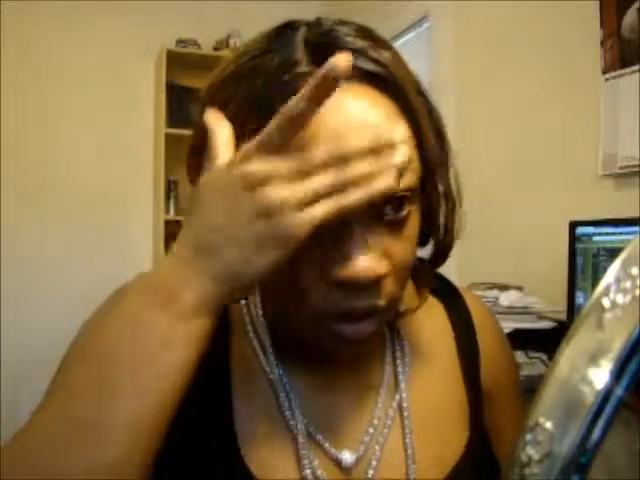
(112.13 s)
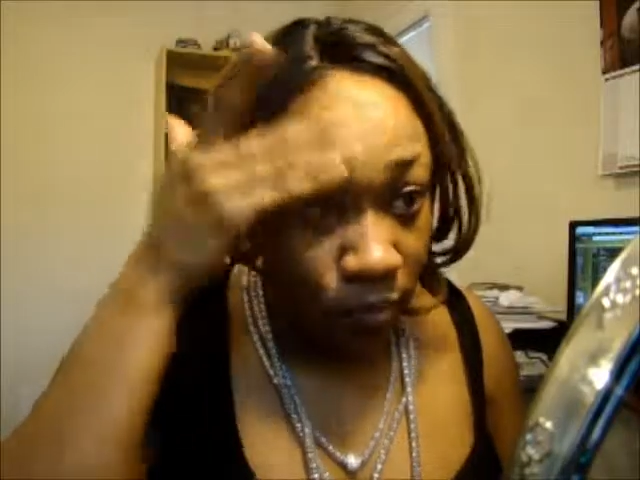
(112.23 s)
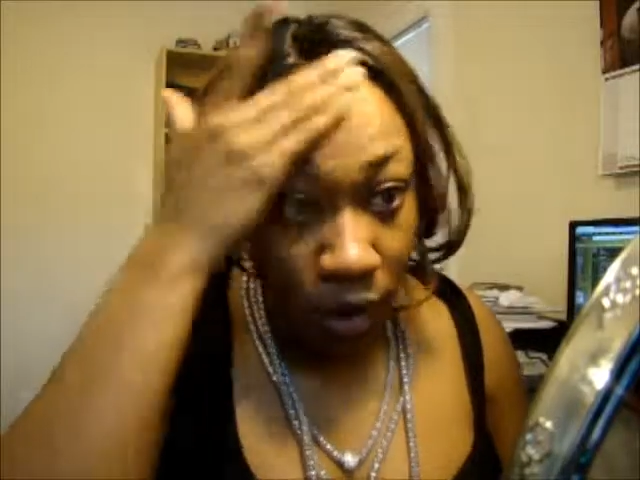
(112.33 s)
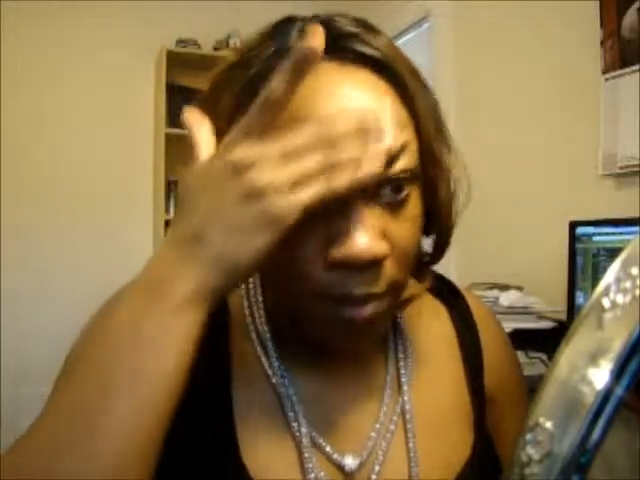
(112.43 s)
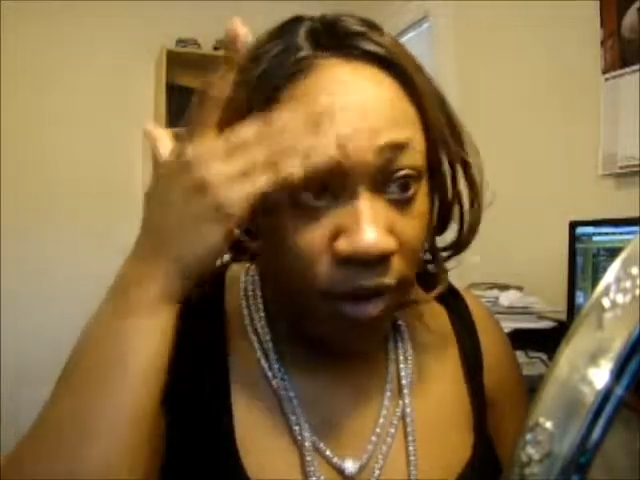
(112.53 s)

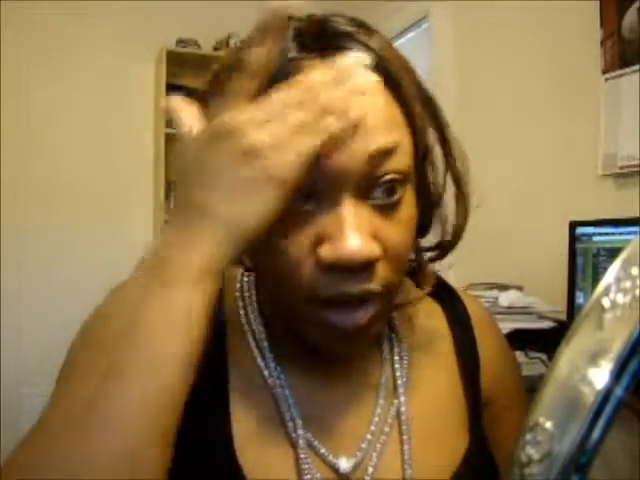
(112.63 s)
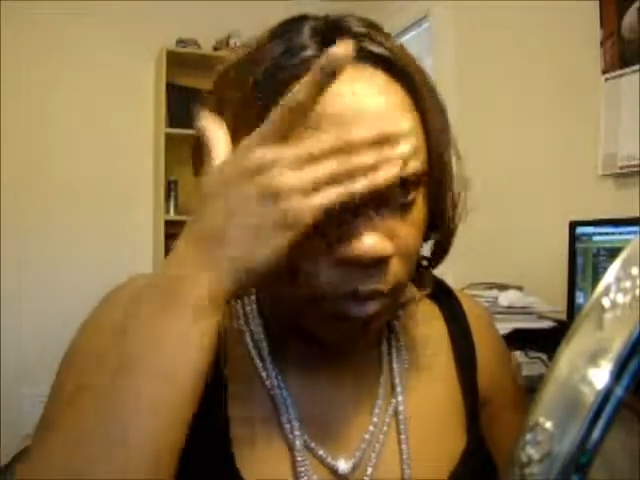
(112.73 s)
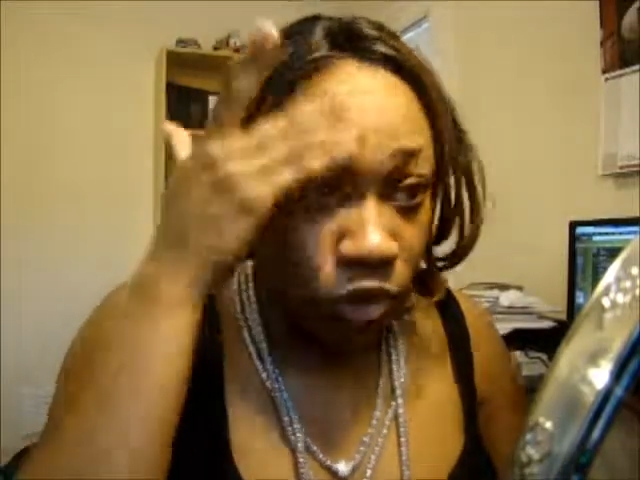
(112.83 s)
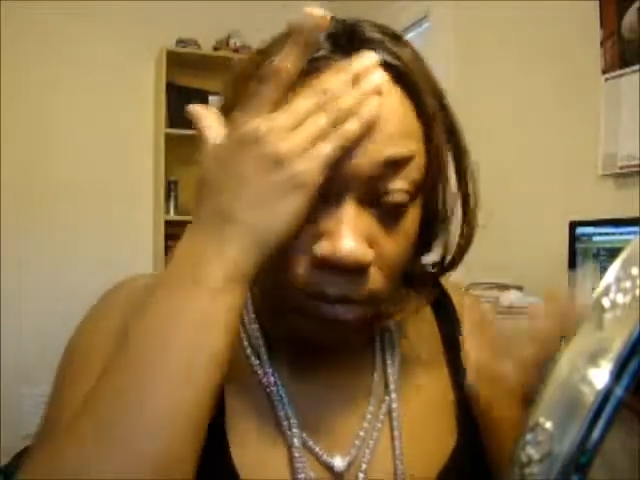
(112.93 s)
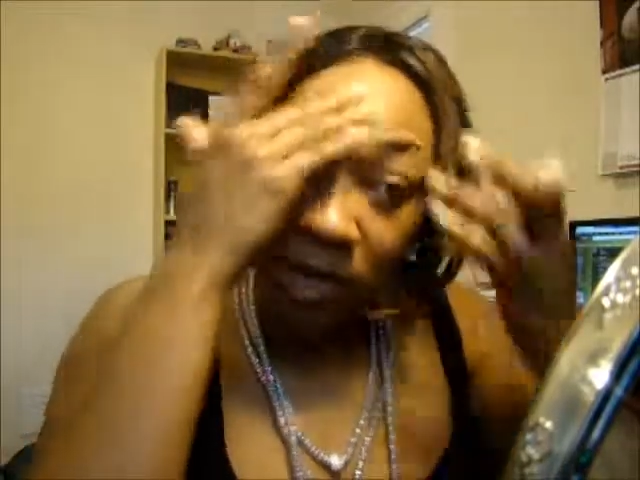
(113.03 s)
Primer
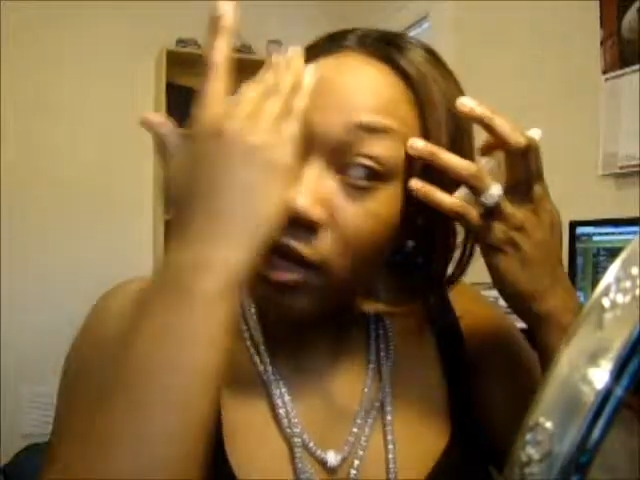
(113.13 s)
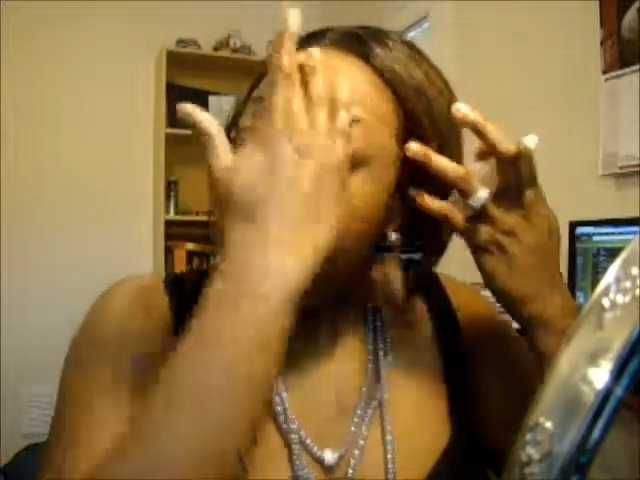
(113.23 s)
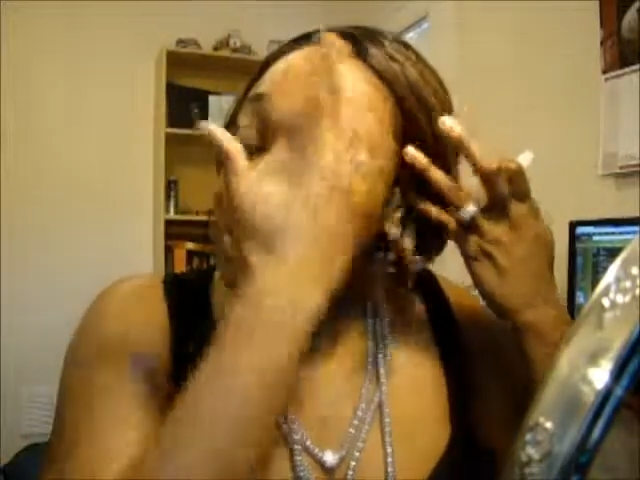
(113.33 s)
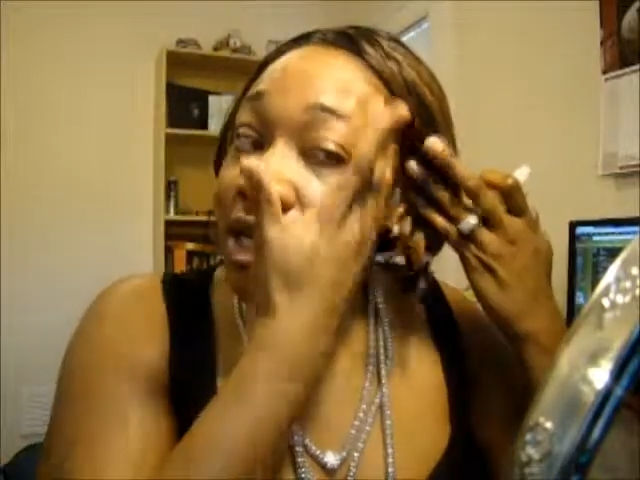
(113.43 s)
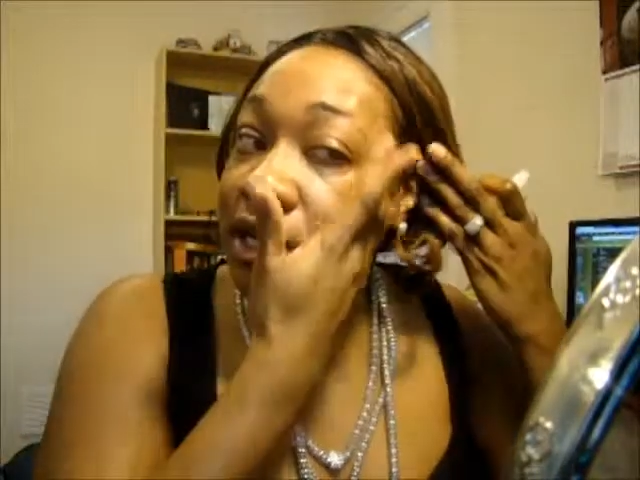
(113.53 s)
helps your makeup
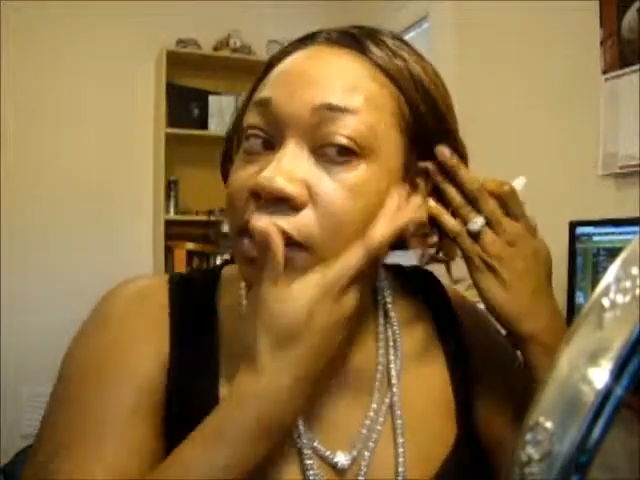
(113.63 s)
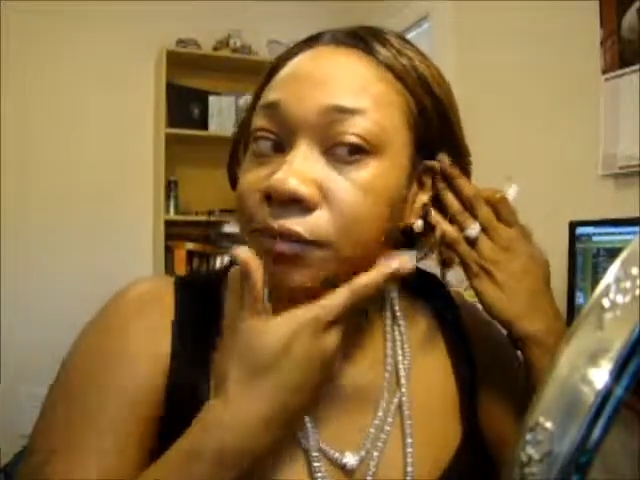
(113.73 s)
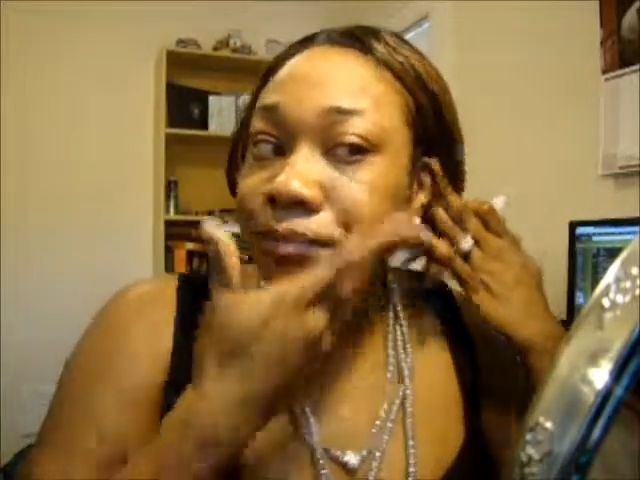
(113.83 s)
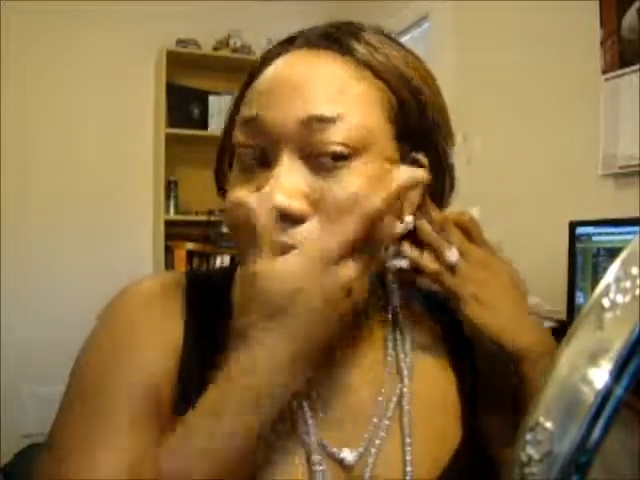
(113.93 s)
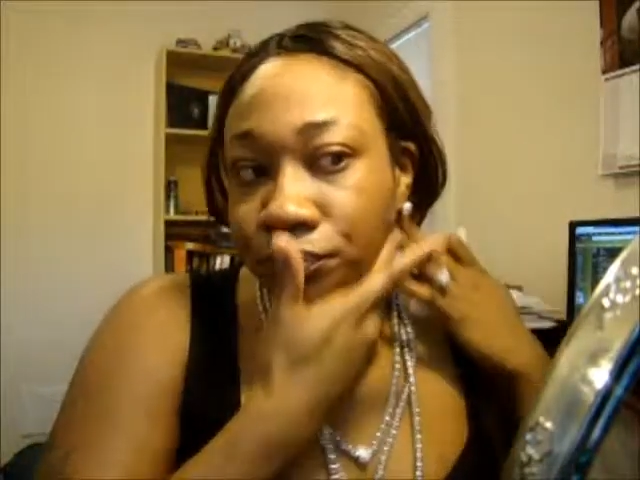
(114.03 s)
set in.
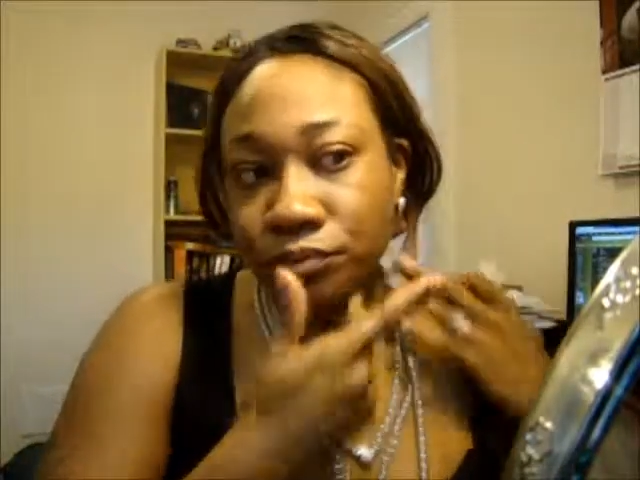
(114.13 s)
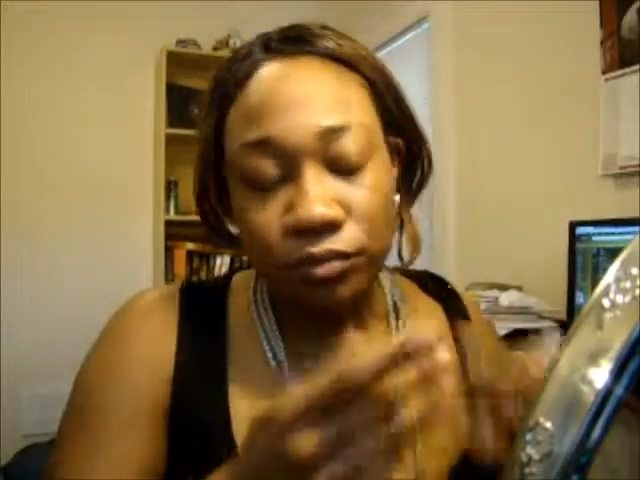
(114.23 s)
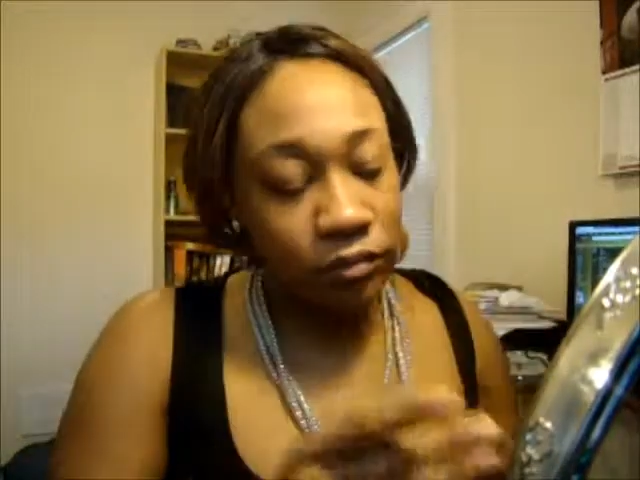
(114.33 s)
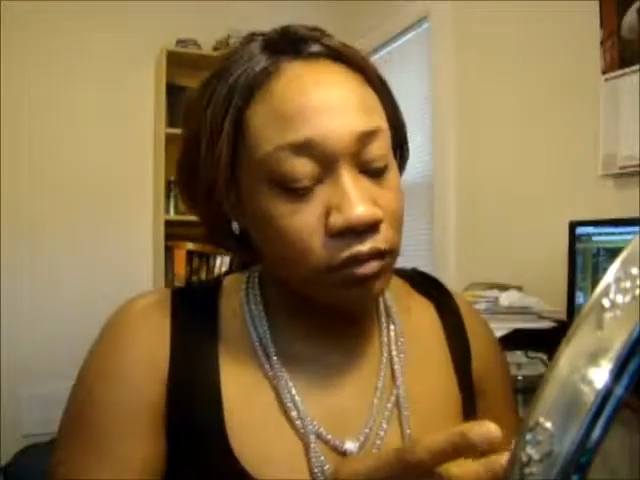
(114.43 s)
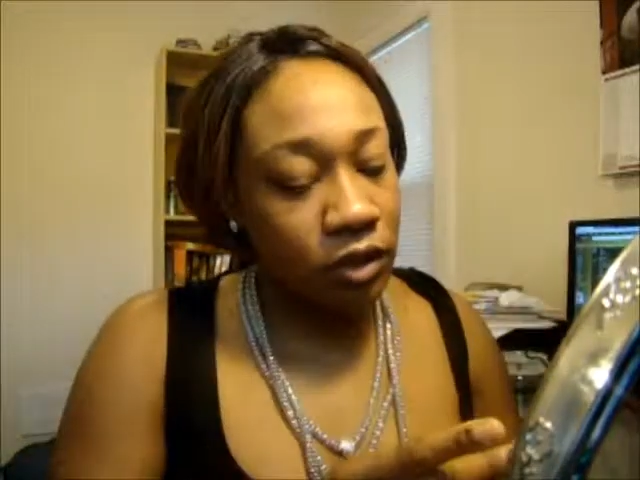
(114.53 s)

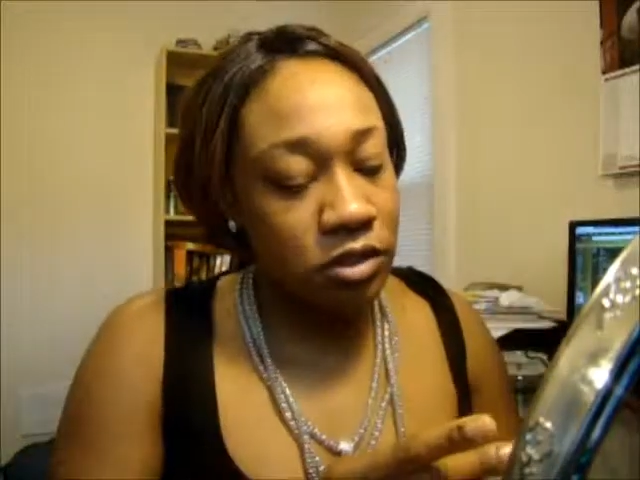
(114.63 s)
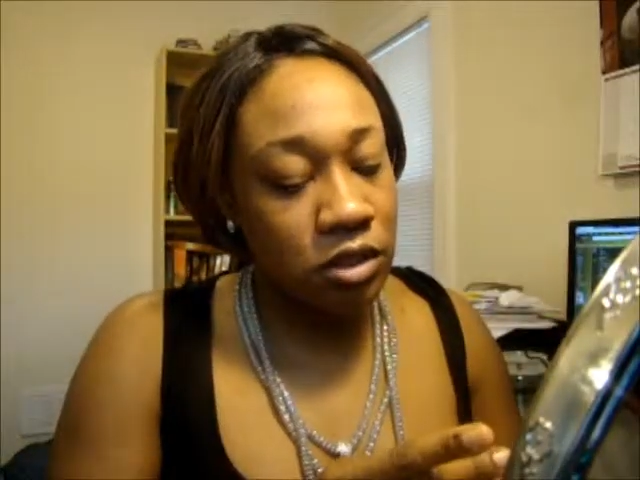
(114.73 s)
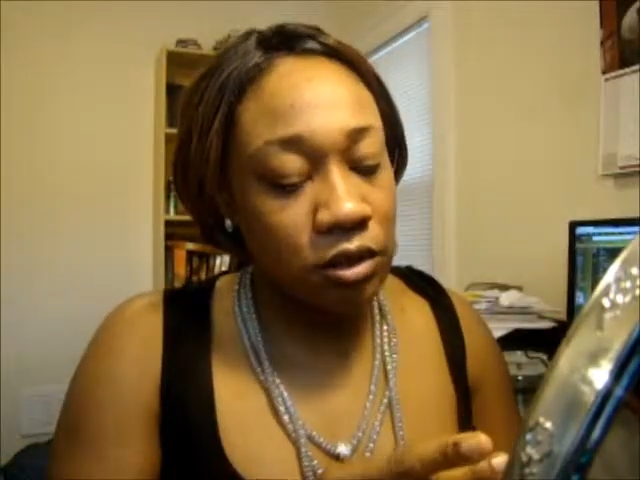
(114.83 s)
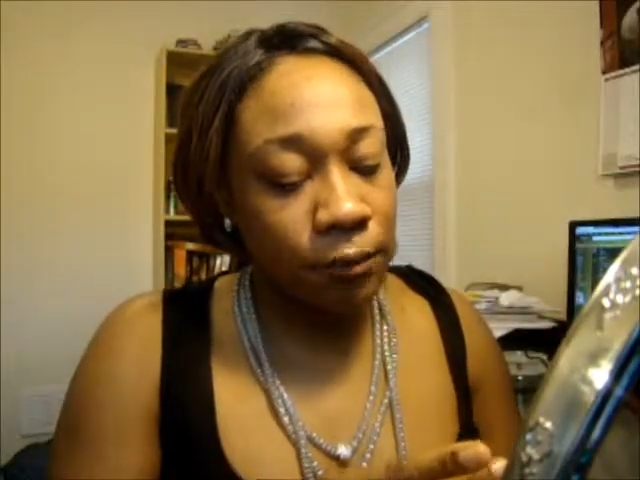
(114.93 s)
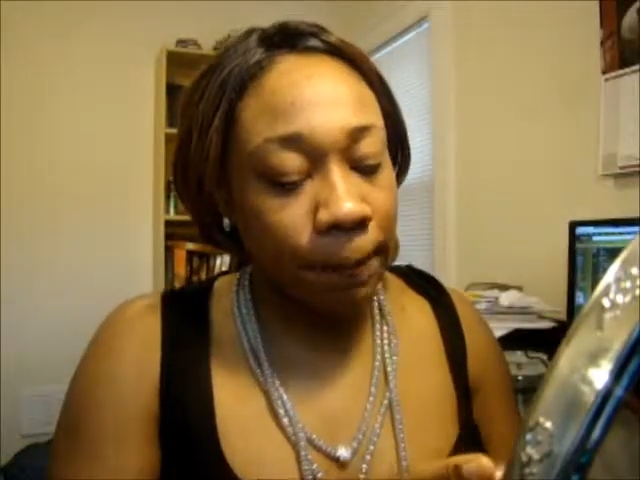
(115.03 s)

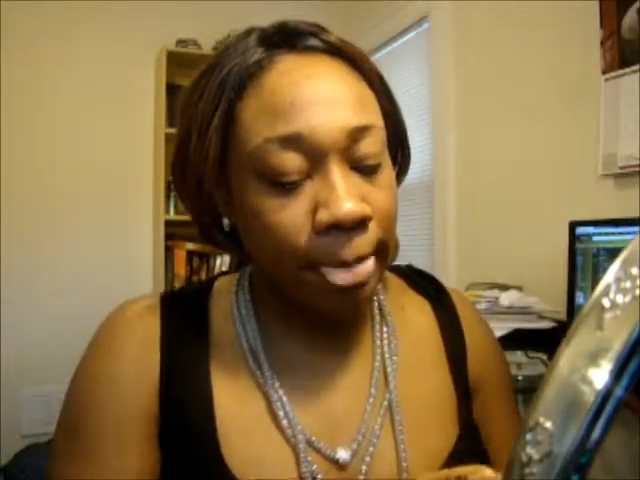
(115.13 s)
So